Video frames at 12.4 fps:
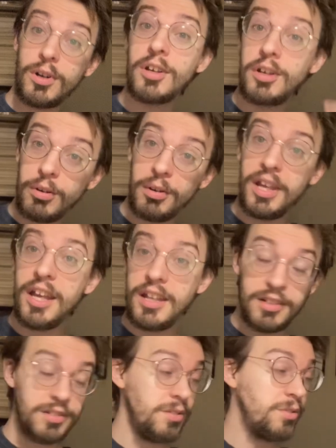to go
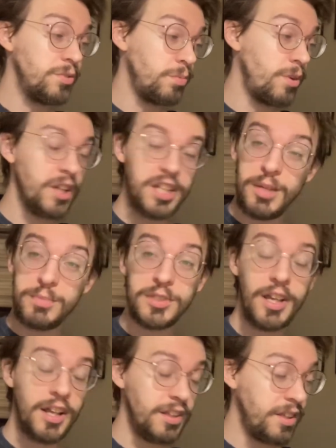again. You just want to keep
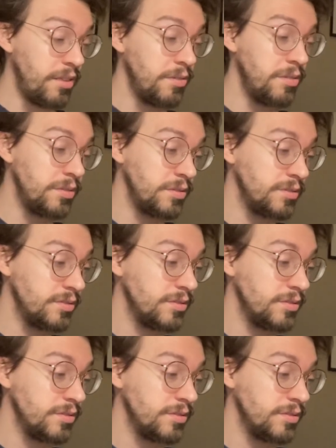cycling through.